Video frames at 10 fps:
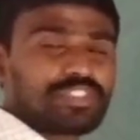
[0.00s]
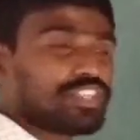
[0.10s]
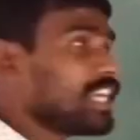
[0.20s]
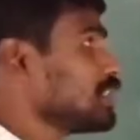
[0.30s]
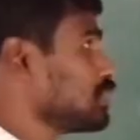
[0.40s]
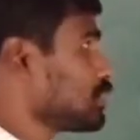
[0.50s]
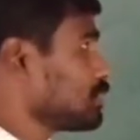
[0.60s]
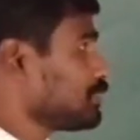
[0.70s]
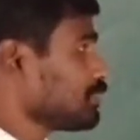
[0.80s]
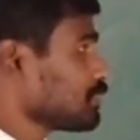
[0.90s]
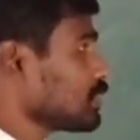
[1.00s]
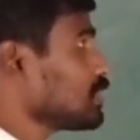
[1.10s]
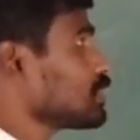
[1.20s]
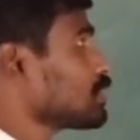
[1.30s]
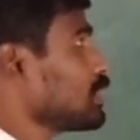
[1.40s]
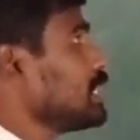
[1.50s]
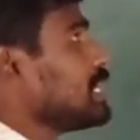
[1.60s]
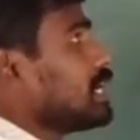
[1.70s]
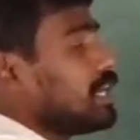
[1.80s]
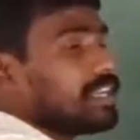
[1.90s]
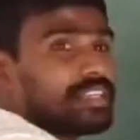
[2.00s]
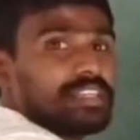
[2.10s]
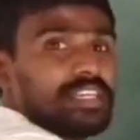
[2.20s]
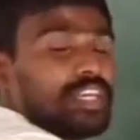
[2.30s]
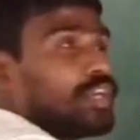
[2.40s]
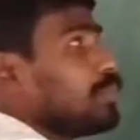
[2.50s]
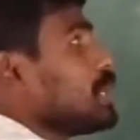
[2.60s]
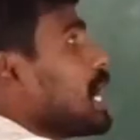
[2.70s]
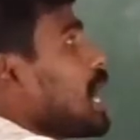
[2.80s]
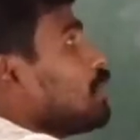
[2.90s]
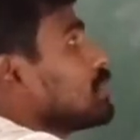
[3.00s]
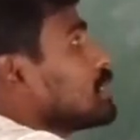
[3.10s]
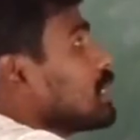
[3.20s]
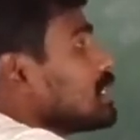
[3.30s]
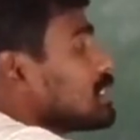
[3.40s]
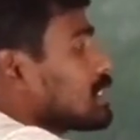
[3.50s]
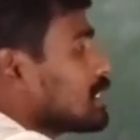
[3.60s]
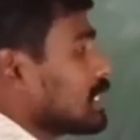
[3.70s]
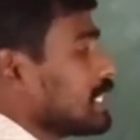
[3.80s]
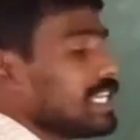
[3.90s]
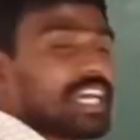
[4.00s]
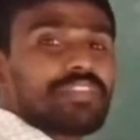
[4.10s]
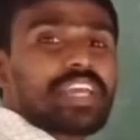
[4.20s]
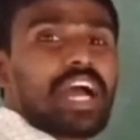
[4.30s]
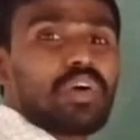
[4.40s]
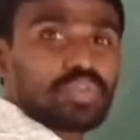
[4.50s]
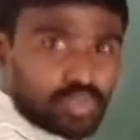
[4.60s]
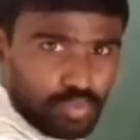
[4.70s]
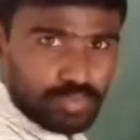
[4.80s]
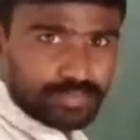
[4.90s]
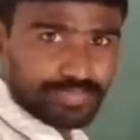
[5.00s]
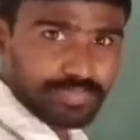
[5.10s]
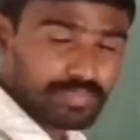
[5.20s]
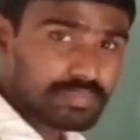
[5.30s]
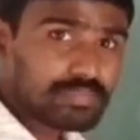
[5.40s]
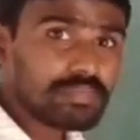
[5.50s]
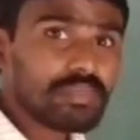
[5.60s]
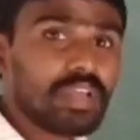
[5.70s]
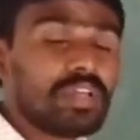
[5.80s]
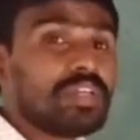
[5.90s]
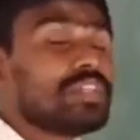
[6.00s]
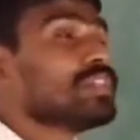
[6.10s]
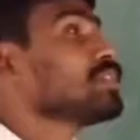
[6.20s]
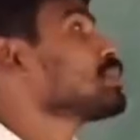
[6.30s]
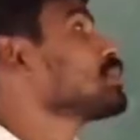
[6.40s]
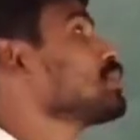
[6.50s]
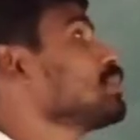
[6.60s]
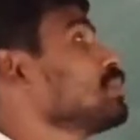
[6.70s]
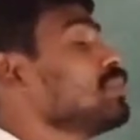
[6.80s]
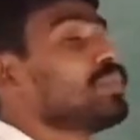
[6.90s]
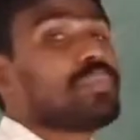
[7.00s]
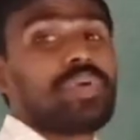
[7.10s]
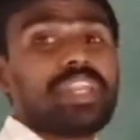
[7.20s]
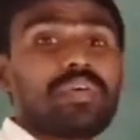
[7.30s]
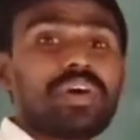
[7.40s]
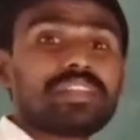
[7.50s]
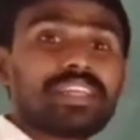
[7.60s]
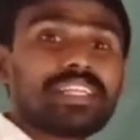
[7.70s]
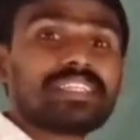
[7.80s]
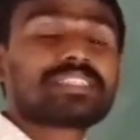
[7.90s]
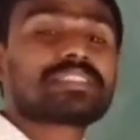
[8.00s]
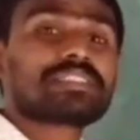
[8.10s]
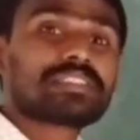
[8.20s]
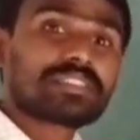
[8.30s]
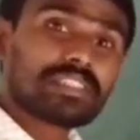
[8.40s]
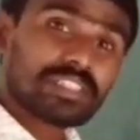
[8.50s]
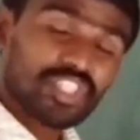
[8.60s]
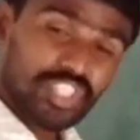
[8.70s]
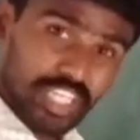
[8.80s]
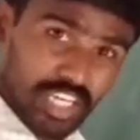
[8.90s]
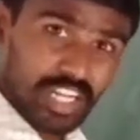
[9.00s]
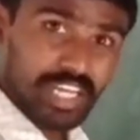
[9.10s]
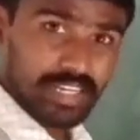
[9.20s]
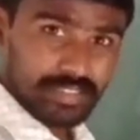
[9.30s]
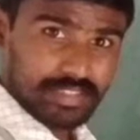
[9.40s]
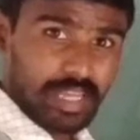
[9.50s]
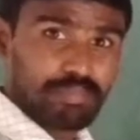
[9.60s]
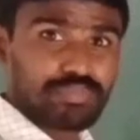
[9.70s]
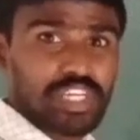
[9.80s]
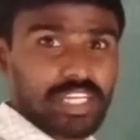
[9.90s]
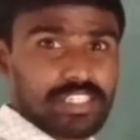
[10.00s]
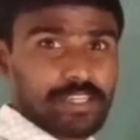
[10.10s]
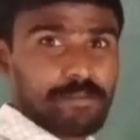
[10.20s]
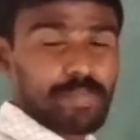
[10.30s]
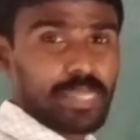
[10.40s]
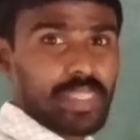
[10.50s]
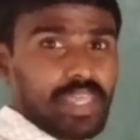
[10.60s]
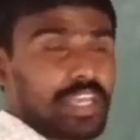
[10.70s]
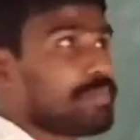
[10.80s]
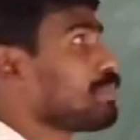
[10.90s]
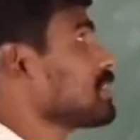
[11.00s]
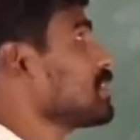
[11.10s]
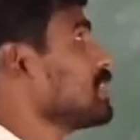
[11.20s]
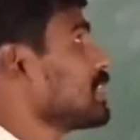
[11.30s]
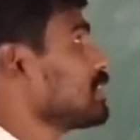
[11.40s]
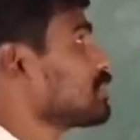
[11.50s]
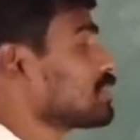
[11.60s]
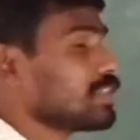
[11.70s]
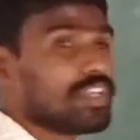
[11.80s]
change. So here we have does, here we have do. So whenever there is singular subject in present tense,